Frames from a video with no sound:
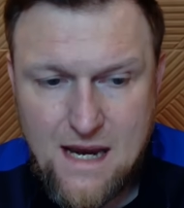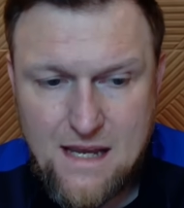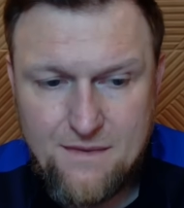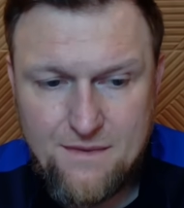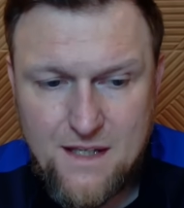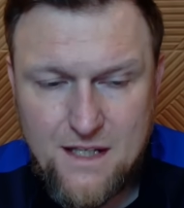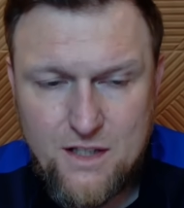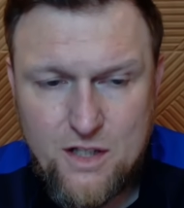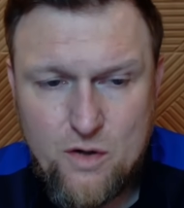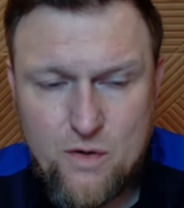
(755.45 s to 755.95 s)

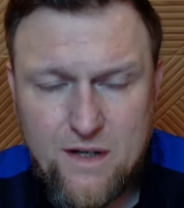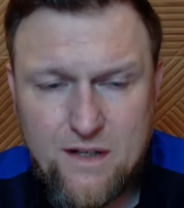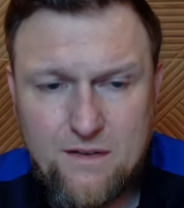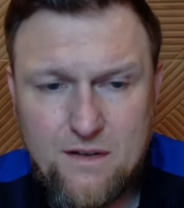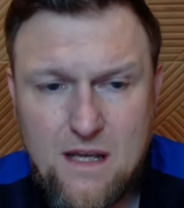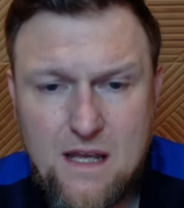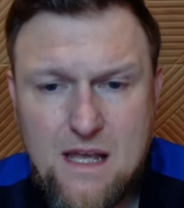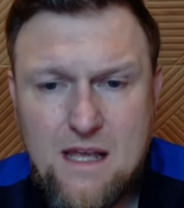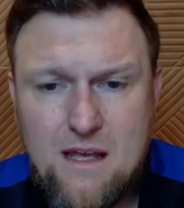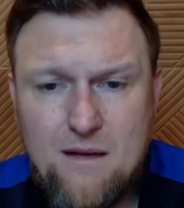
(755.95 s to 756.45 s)
and then you
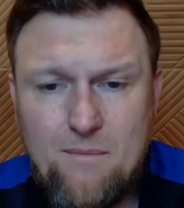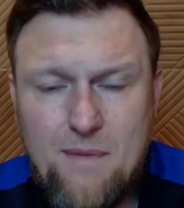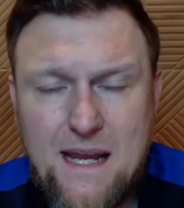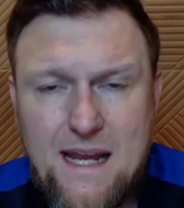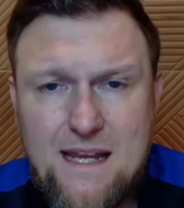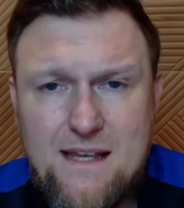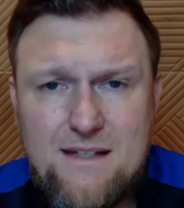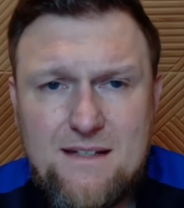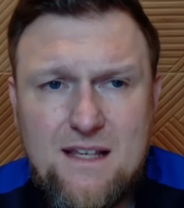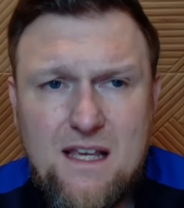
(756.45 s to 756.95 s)
can
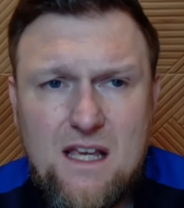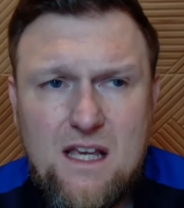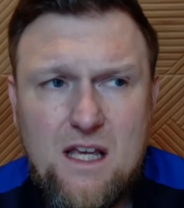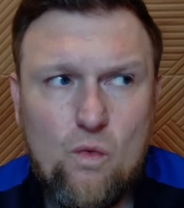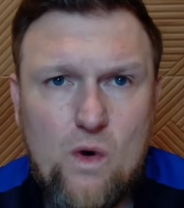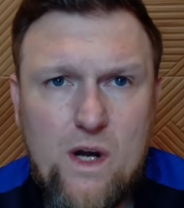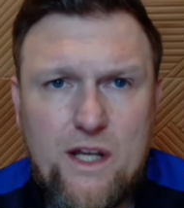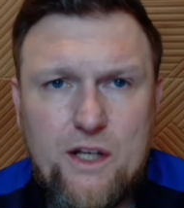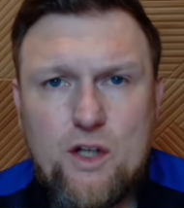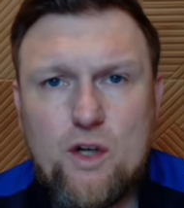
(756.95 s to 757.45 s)
base
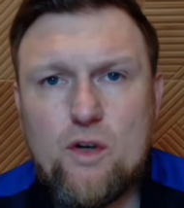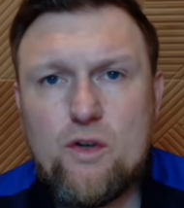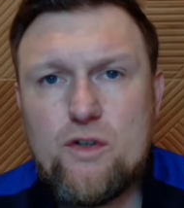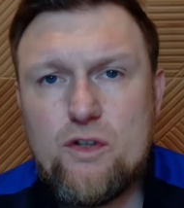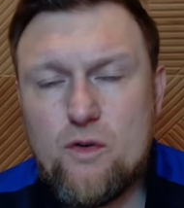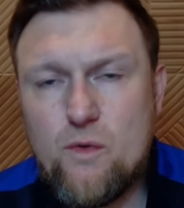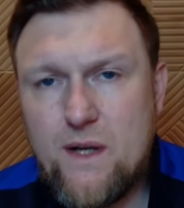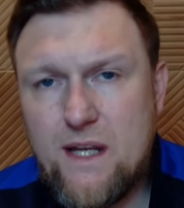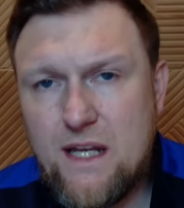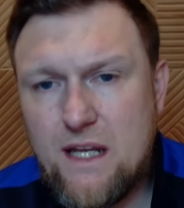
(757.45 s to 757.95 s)
what you're
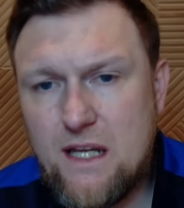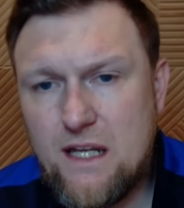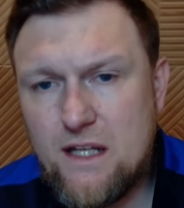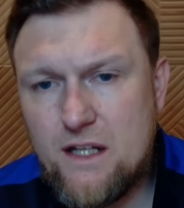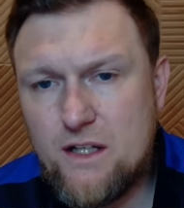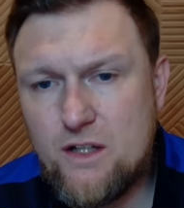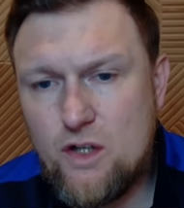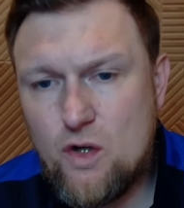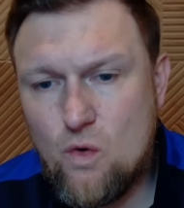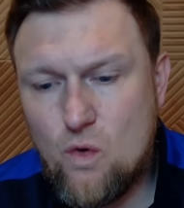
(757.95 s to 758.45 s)
doing
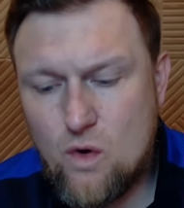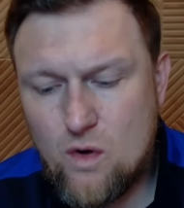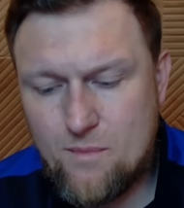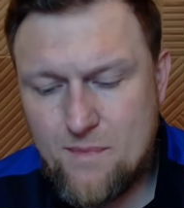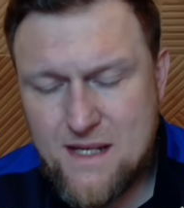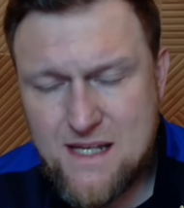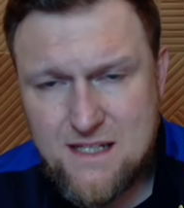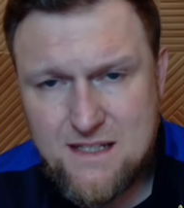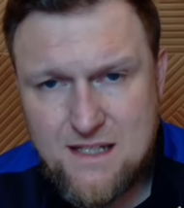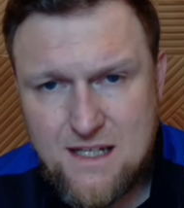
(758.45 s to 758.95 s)
in
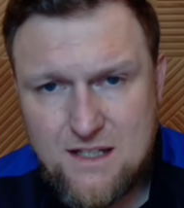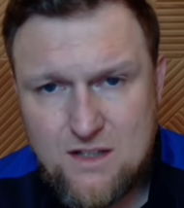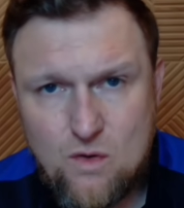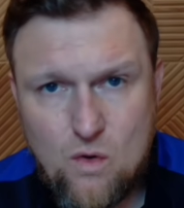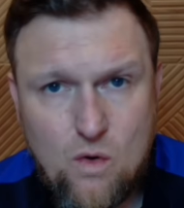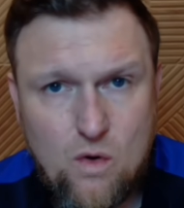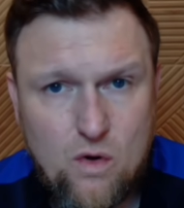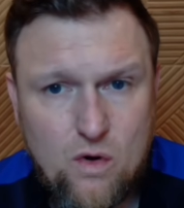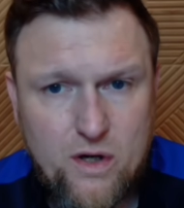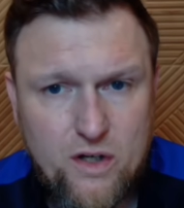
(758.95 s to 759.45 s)
your
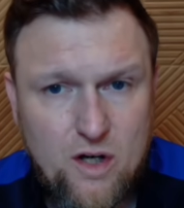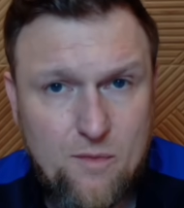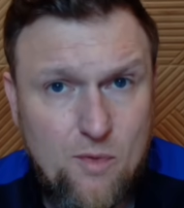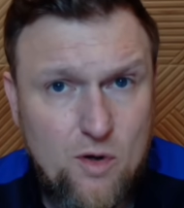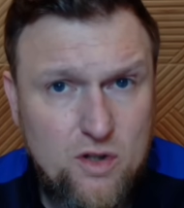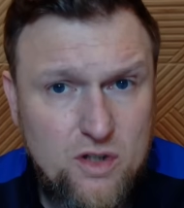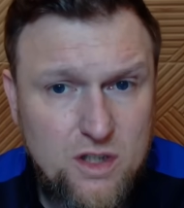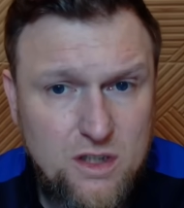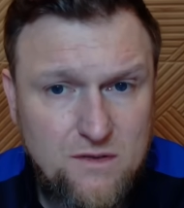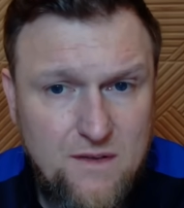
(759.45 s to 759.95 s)
business or in your
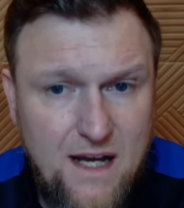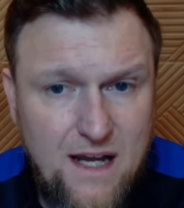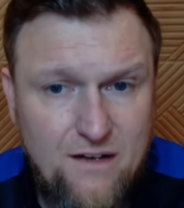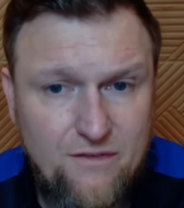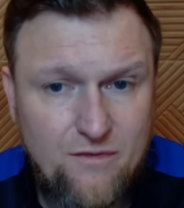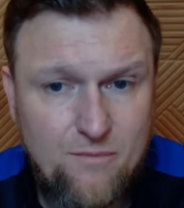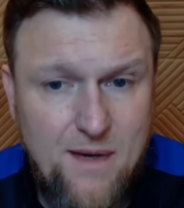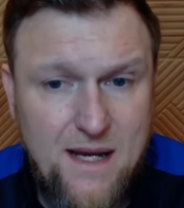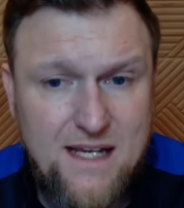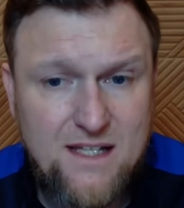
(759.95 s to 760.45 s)
personal
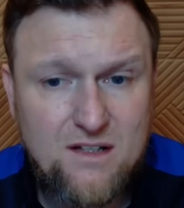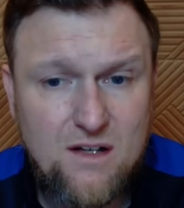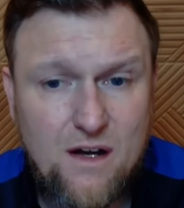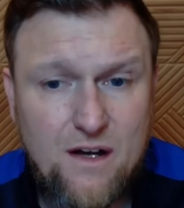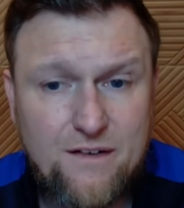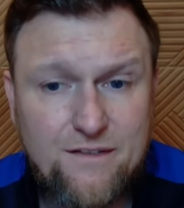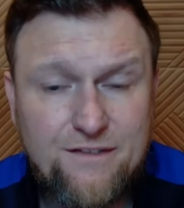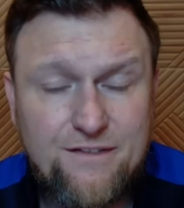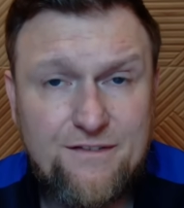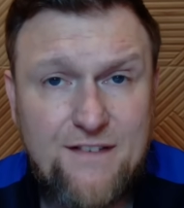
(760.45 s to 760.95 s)
life based
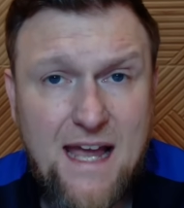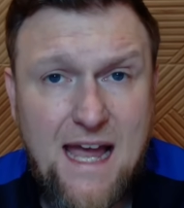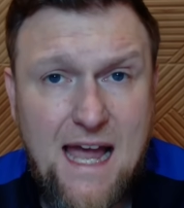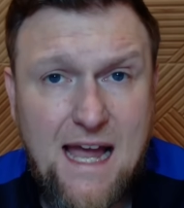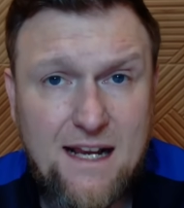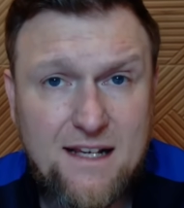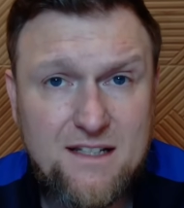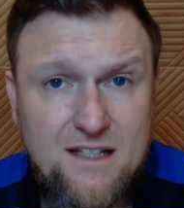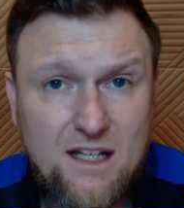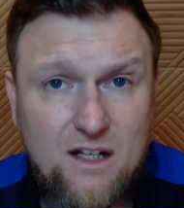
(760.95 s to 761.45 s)
on
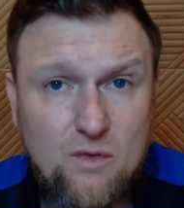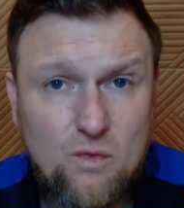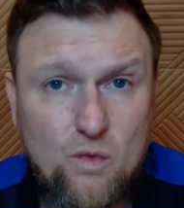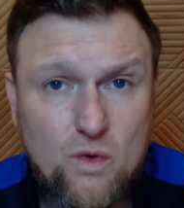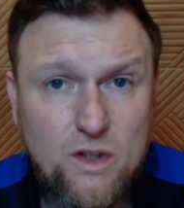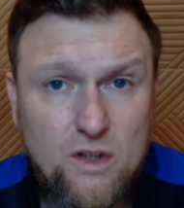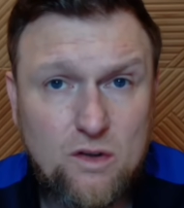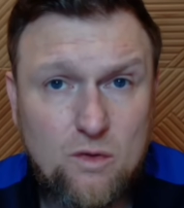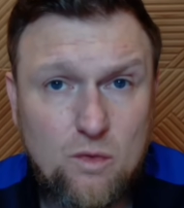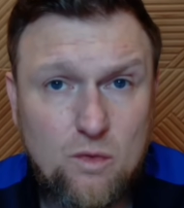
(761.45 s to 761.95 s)
facts
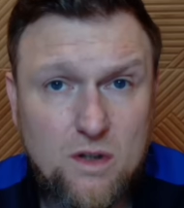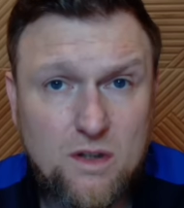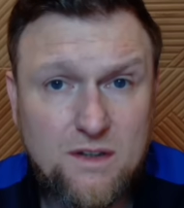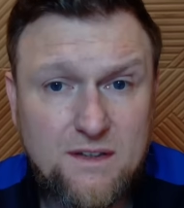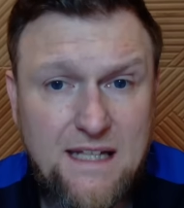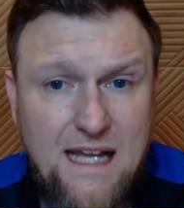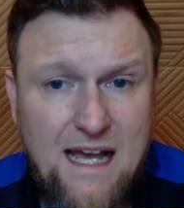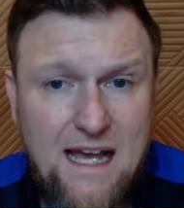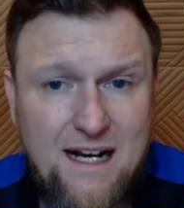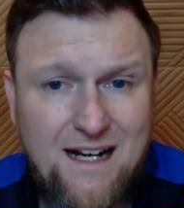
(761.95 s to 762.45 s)
and real
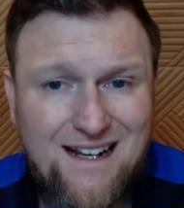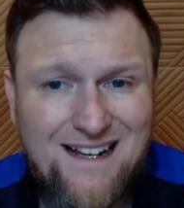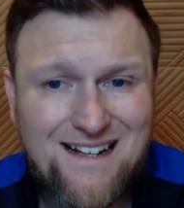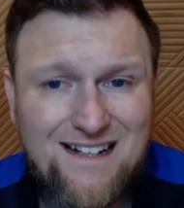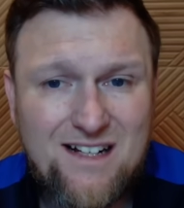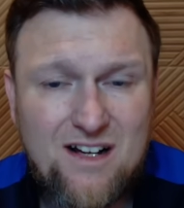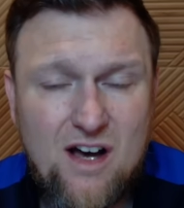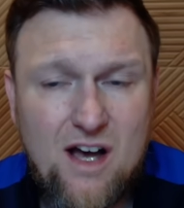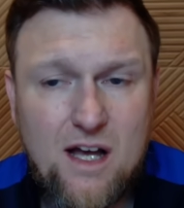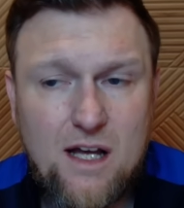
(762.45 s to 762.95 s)
world data
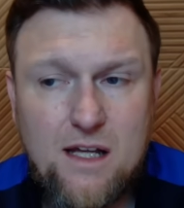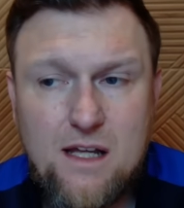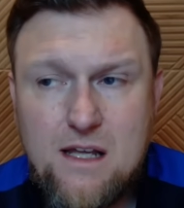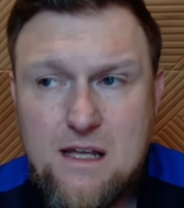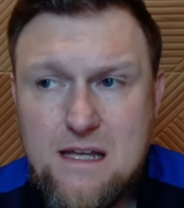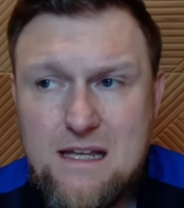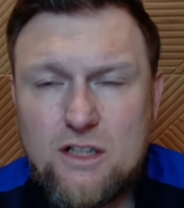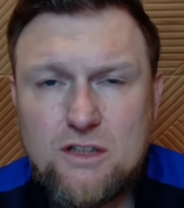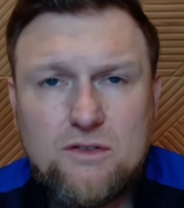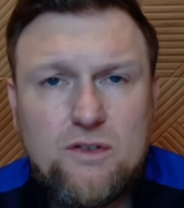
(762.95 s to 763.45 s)
and
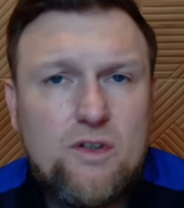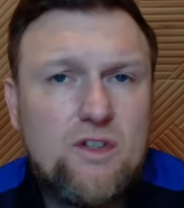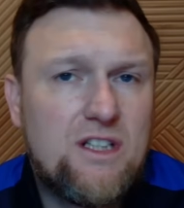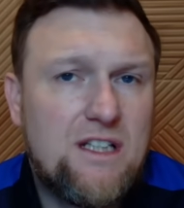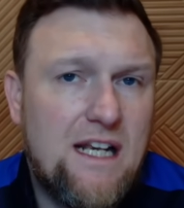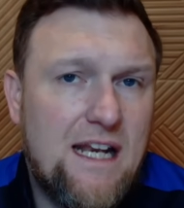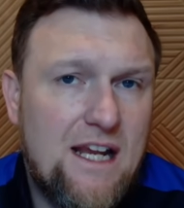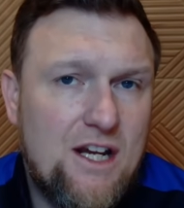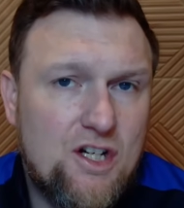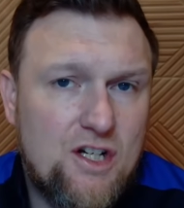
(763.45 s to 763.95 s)
not
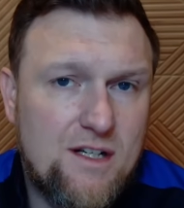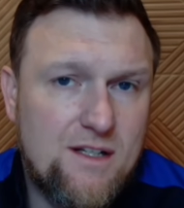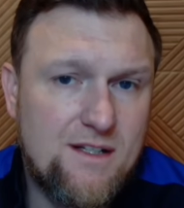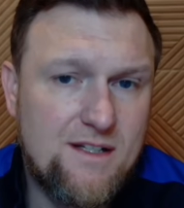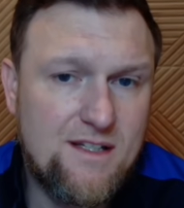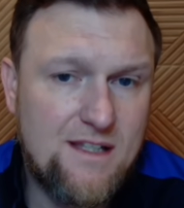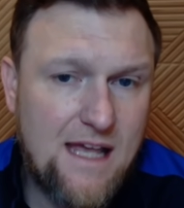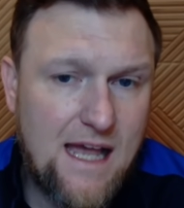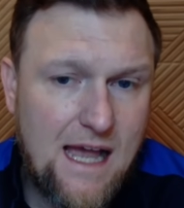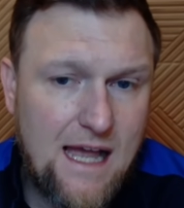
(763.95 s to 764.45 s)

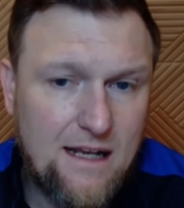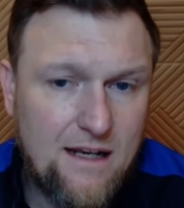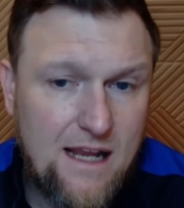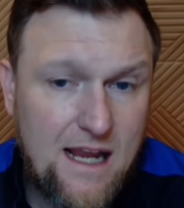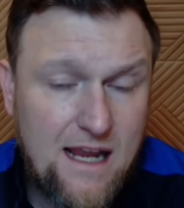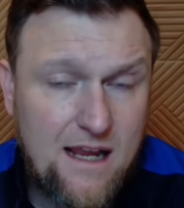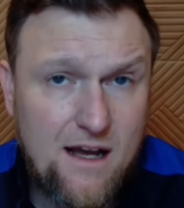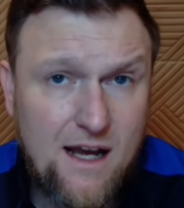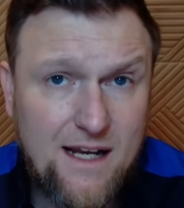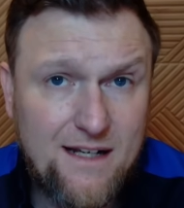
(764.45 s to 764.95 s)
hallucinations
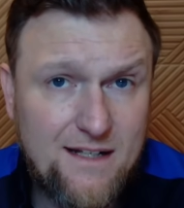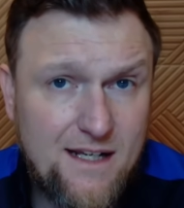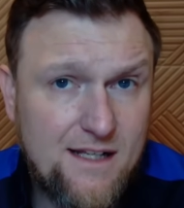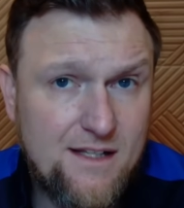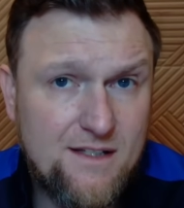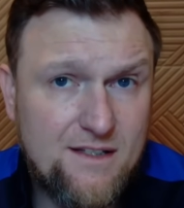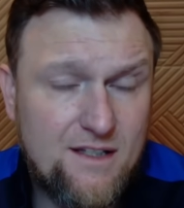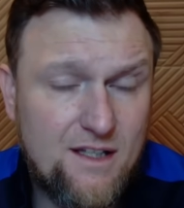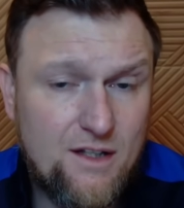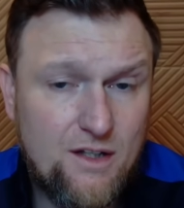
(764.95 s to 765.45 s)
that AI
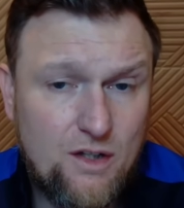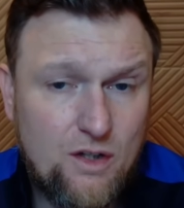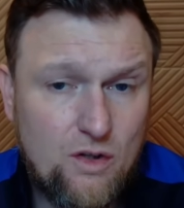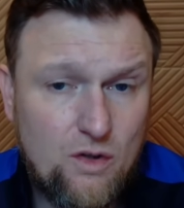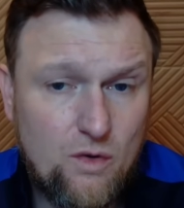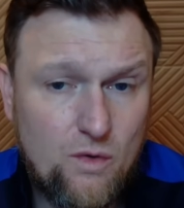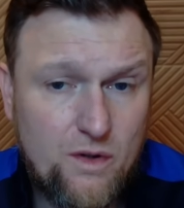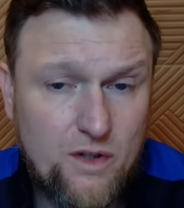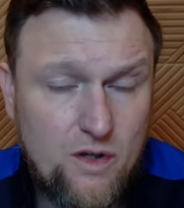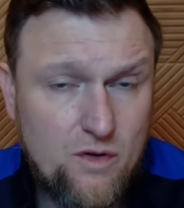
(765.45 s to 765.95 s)
tends to
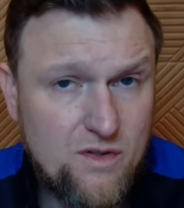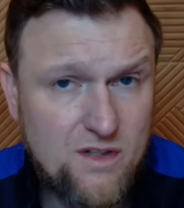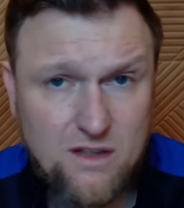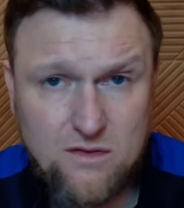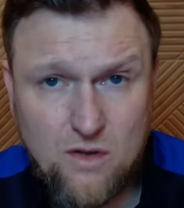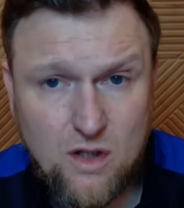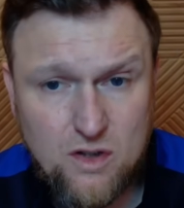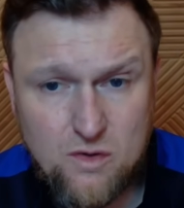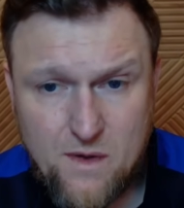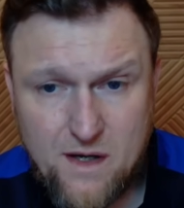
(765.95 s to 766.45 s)
do
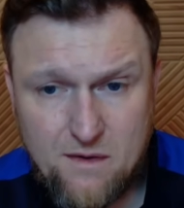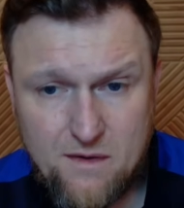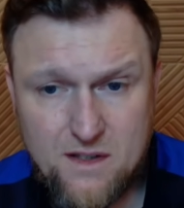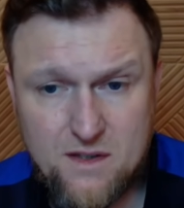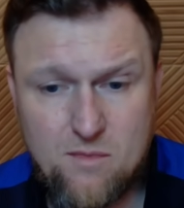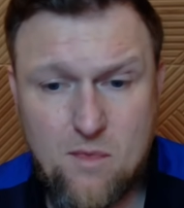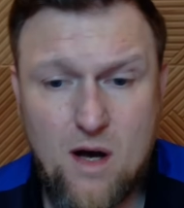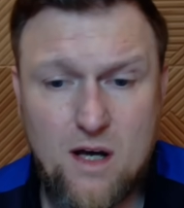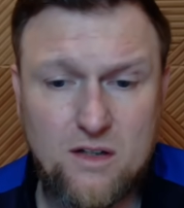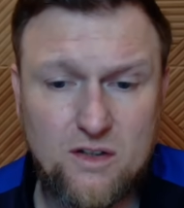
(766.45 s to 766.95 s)
using large
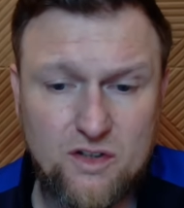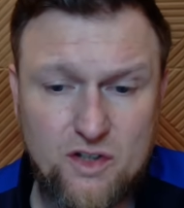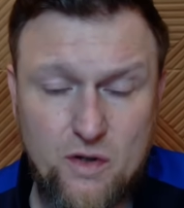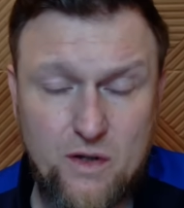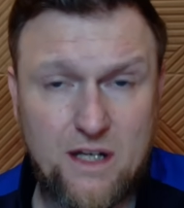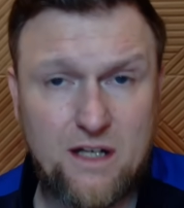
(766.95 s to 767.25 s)
language models.